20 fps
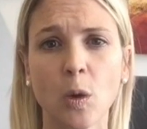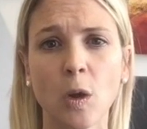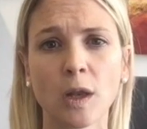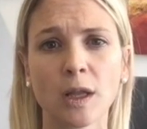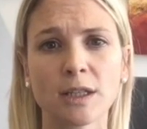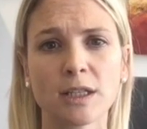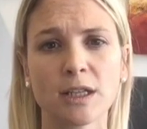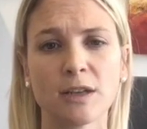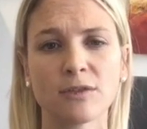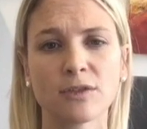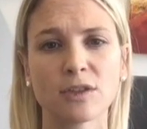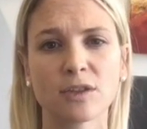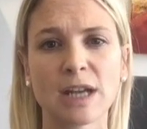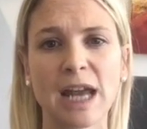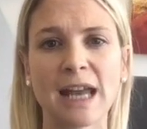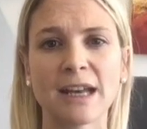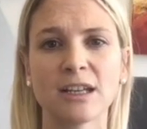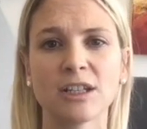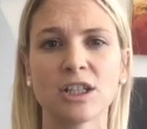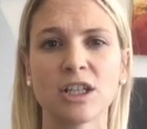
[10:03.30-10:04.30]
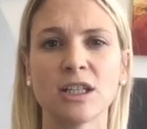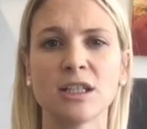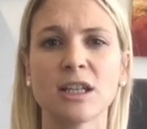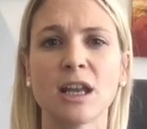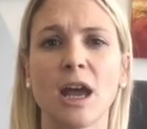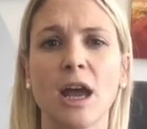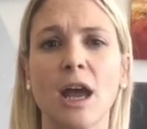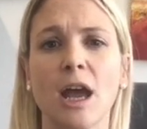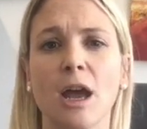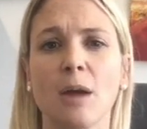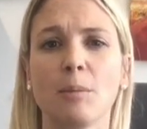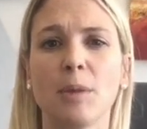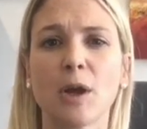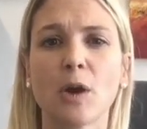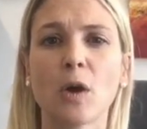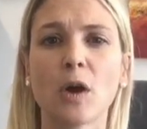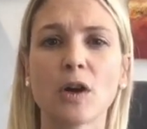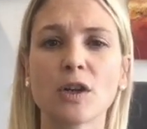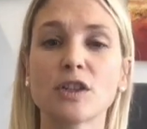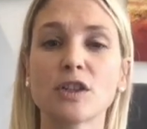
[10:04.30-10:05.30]
quality of strategies
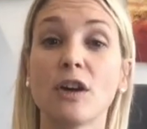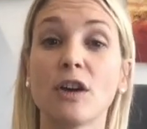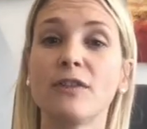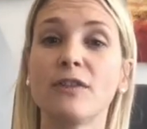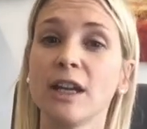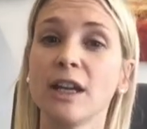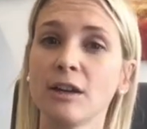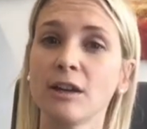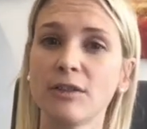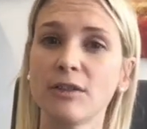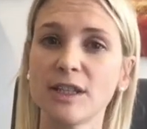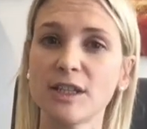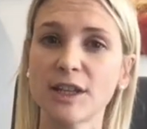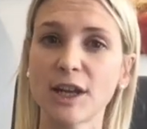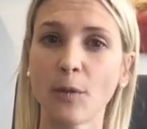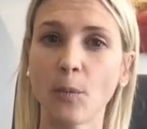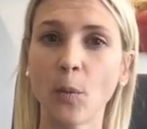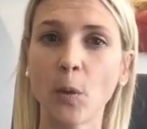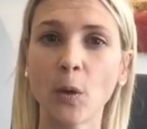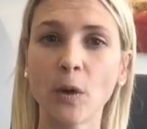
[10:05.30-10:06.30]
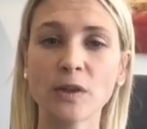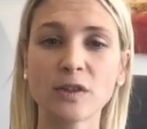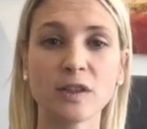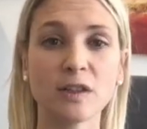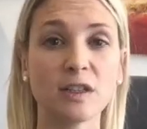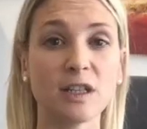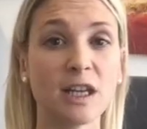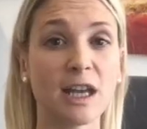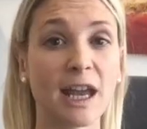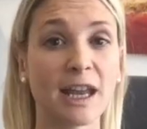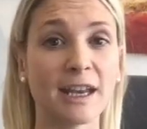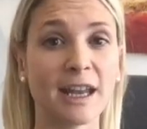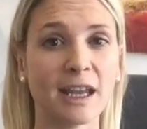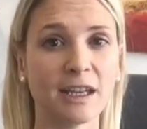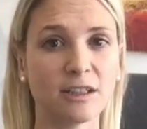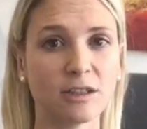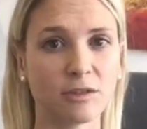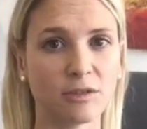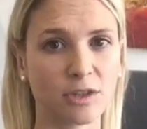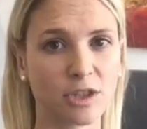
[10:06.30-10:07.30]
because of increased diversity and
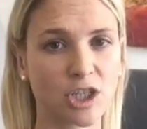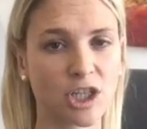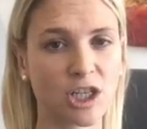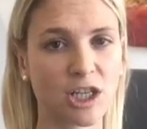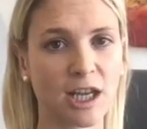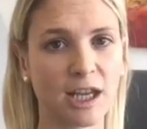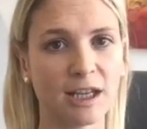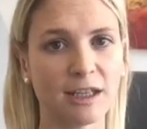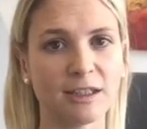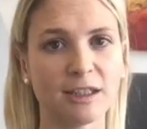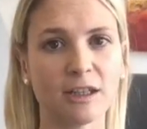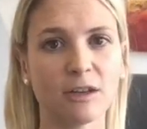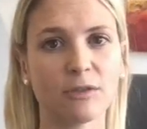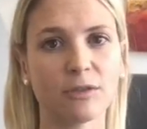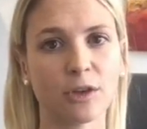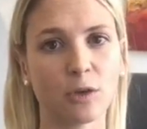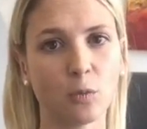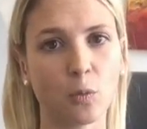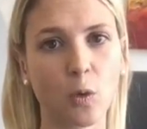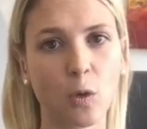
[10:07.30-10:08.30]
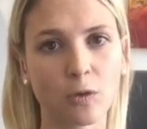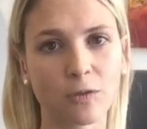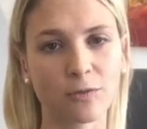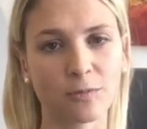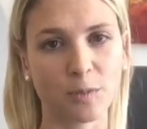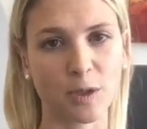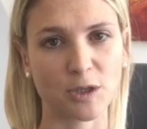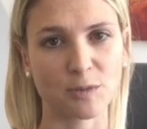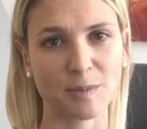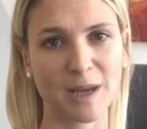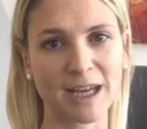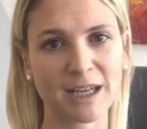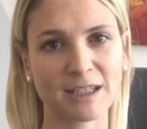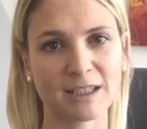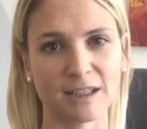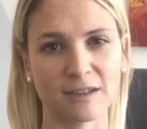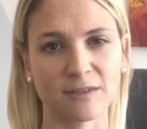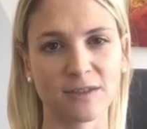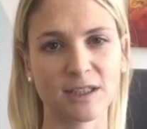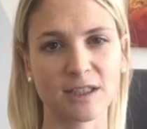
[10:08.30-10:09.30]
heterogeneity of involved
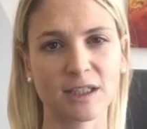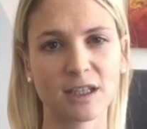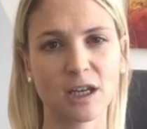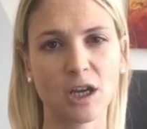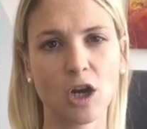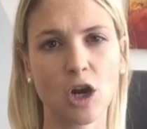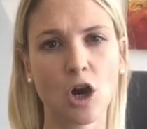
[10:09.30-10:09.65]
perspectives.